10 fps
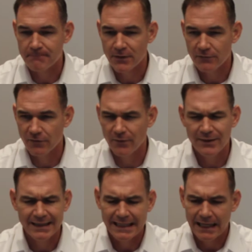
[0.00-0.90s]
So
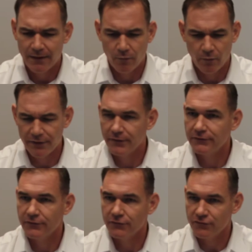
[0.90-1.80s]
whether
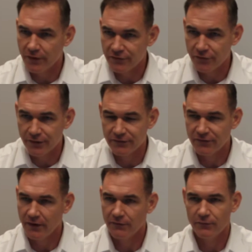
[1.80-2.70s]
it's the structure
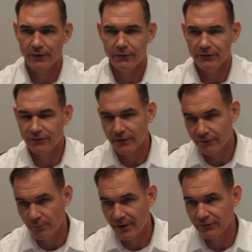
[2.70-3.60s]
itself, whether it's the
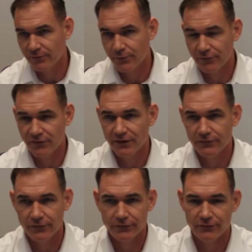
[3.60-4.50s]
inspection
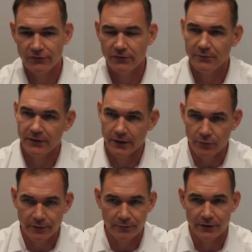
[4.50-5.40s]
procedures, some of the
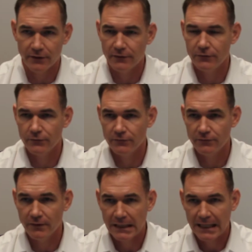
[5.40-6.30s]
equipment used,
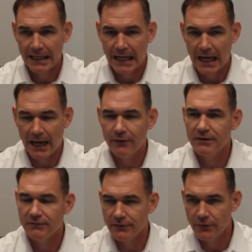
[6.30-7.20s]
I don't
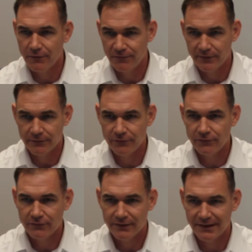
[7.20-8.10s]
even know if
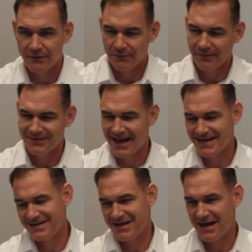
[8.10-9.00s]
it's, you know, night
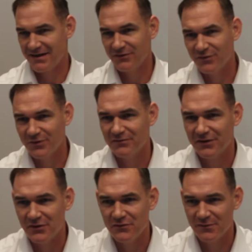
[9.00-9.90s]
and day is sort of a
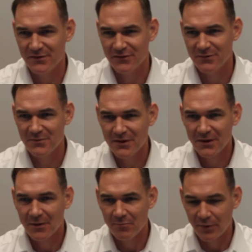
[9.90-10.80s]

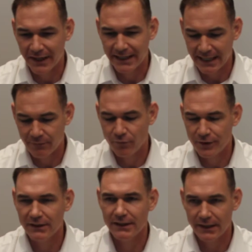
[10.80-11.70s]
euphemism, but it
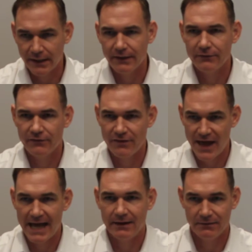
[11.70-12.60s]
really is
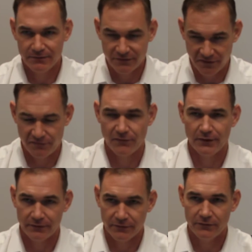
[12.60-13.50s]
that
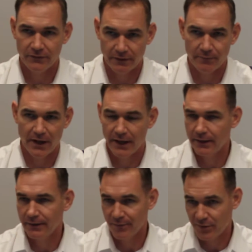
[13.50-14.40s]
different, in my
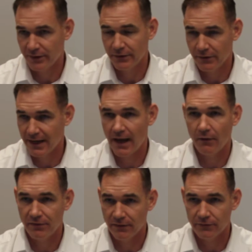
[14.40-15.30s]
opinion, on how
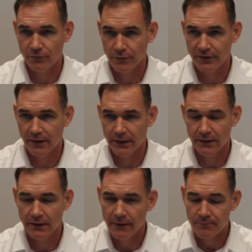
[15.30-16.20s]
things were
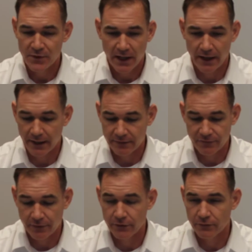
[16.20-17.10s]
done. And I can
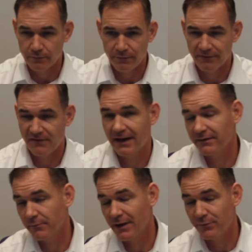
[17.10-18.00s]
tell you the fact
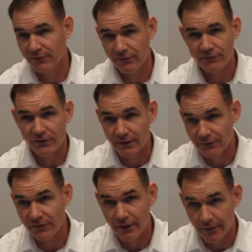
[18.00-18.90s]
that my position is
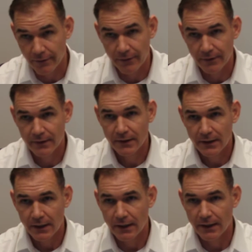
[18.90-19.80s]
here
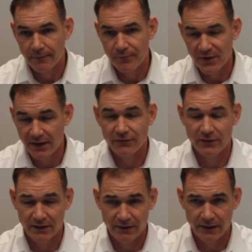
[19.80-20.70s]

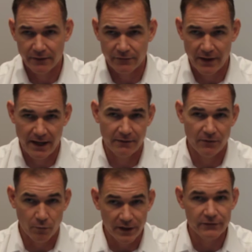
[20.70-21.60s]
as the head of the
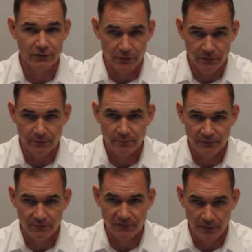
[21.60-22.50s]
regional
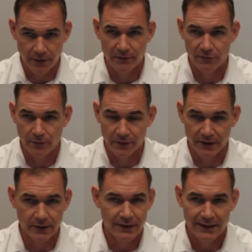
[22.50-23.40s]
flood
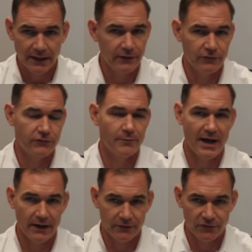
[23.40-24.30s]
authority is a
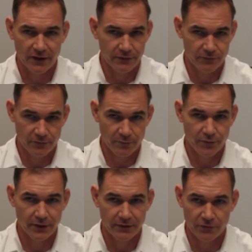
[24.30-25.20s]
dramatic change from
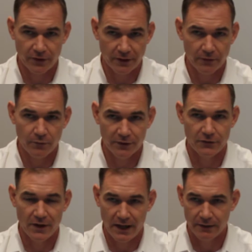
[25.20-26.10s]
pre-Katrina. When you
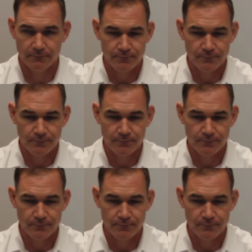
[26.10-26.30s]
had,